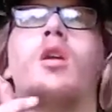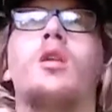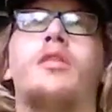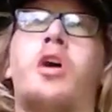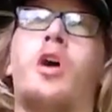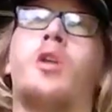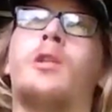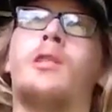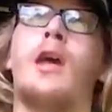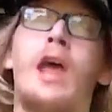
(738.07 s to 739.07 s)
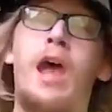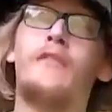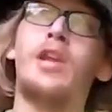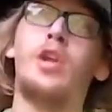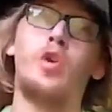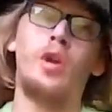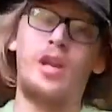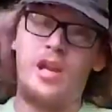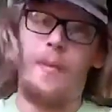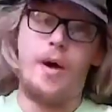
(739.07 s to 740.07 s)
there's the heavy duty
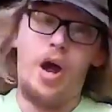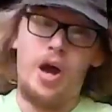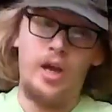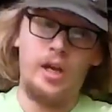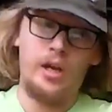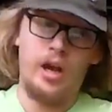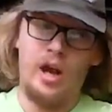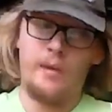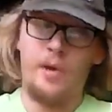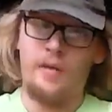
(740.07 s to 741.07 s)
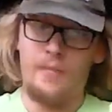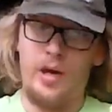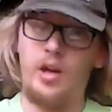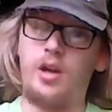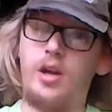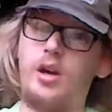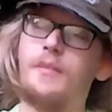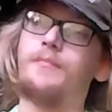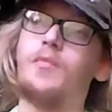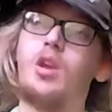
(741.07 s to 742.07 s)
semis, as I may have mentioned,
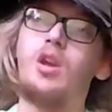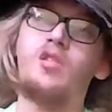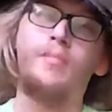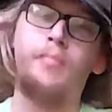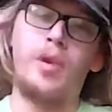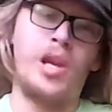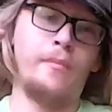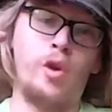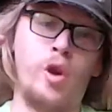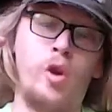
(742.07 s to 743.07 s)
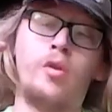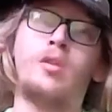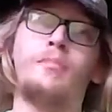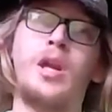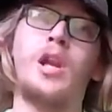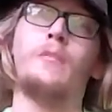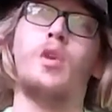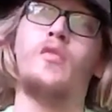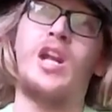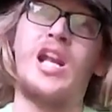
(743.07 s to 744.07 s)
the medium
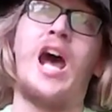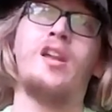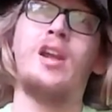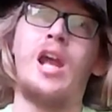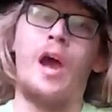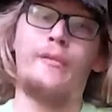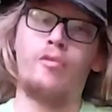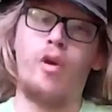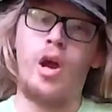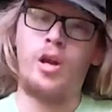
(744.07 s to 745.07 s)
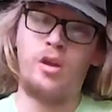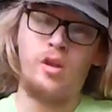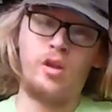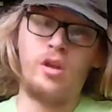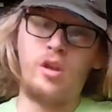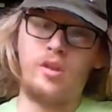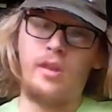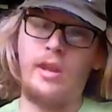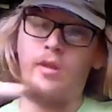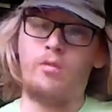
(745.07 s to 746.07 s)
duty sassy cab trucks,
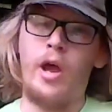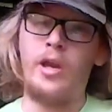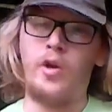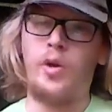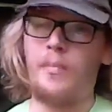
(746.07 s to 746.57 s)
the light duty